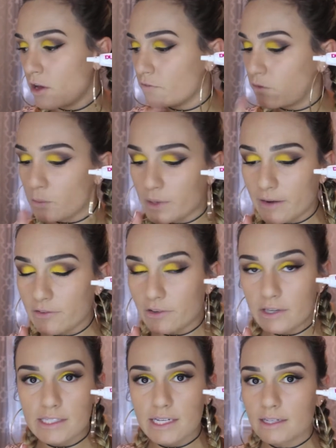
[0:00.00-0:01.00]
For whatever
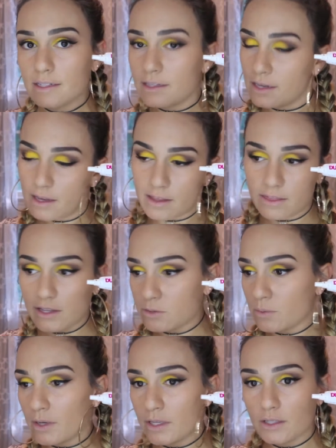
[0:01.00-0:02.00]
reason, this
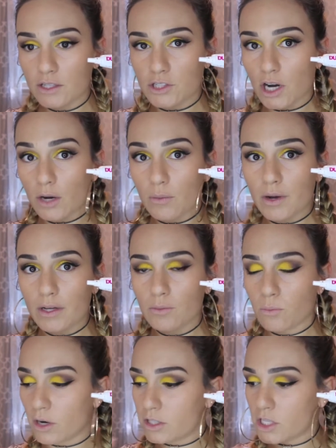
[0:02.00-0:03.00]
one, the dark one,
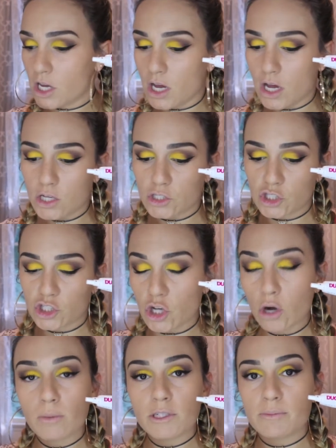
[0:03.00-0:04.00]
works
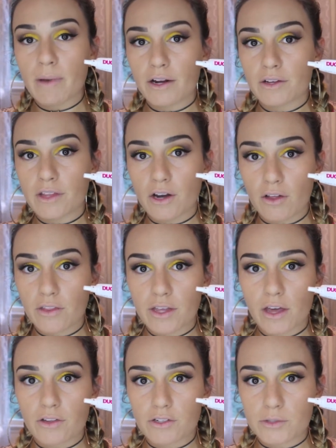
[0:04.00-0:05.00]
so much better than all the
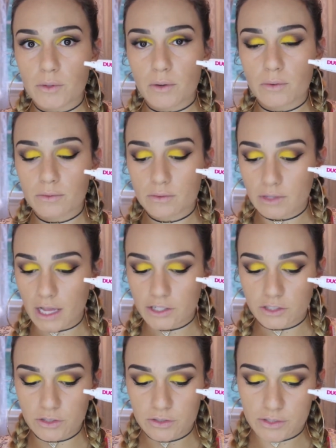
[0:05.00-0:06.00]
other Duo
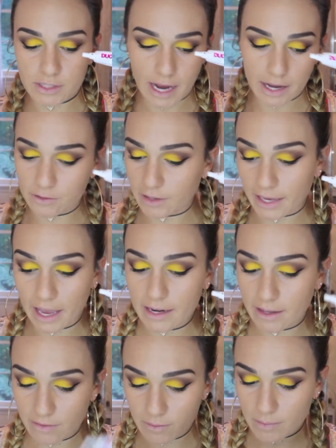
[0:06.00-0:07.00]
lash glues. I don't like
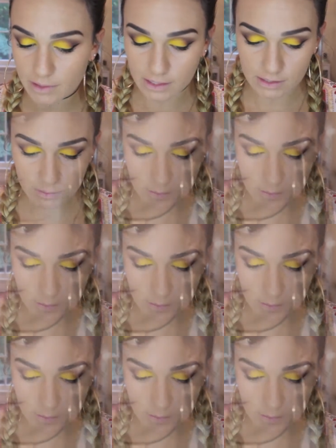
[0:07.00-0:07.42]
any of them but this